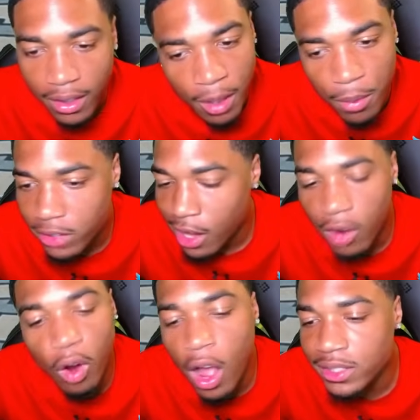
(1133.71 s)
Come on,
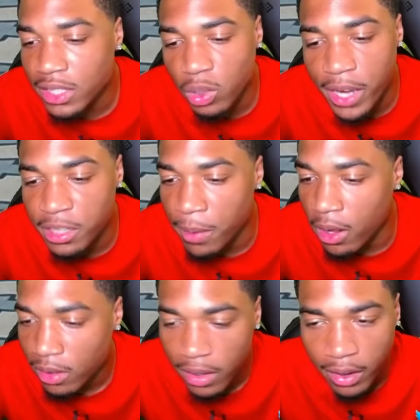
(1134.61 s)
dog. Wrong situation,
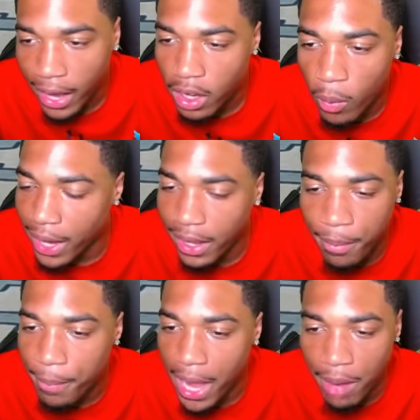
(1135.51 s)
bro. Ain't no way they
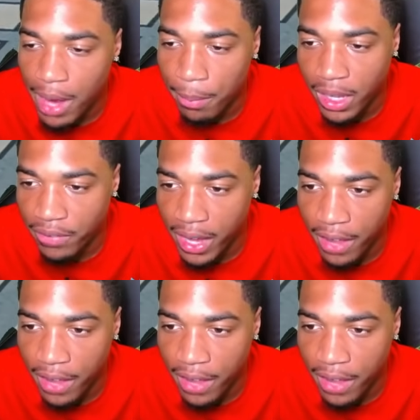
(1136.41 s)
coming back. I'm not believing.